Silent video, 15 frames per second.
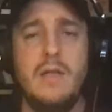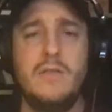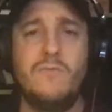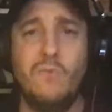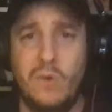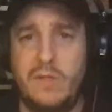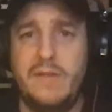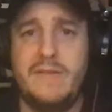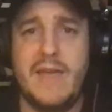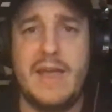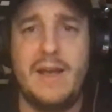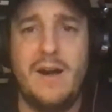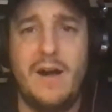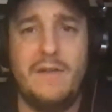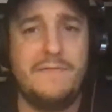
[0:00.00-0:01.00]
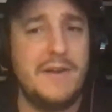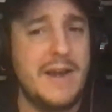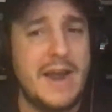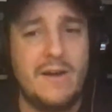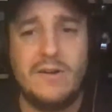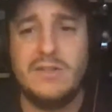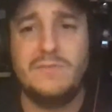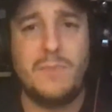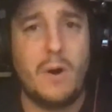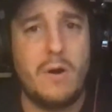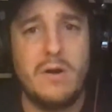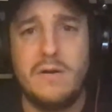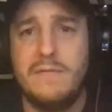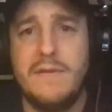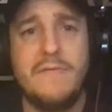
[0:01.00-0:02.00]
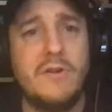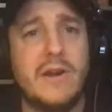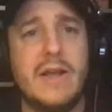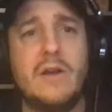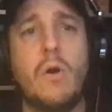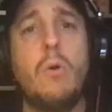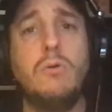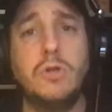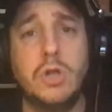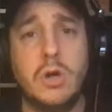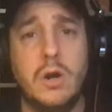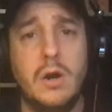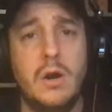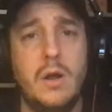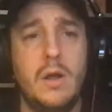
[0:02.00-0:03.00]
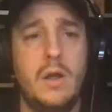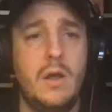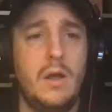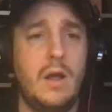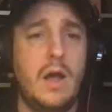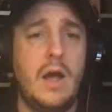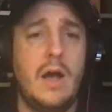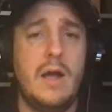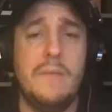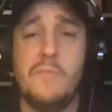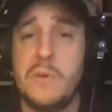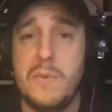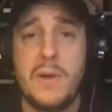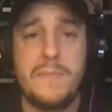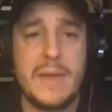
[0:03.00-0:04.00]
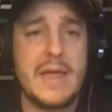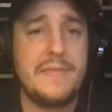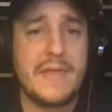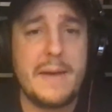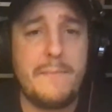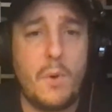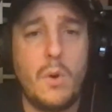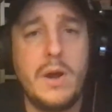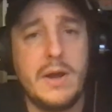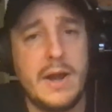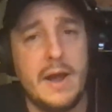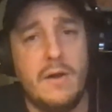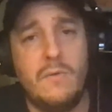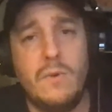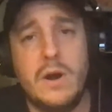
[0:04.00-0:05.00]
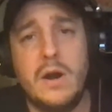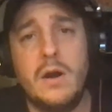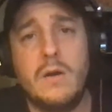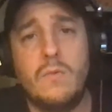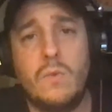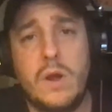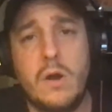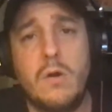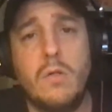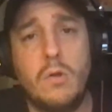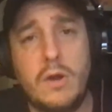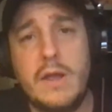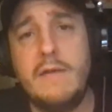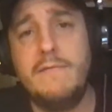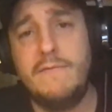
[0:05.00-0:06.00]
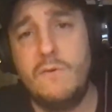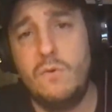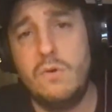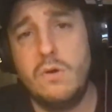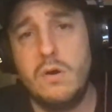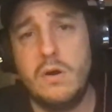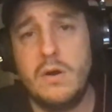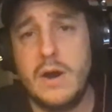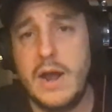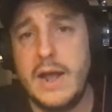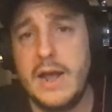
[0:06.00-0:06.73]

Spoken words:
really take off. And now it's part of everyday culture. And we might be at that point now where we are looking for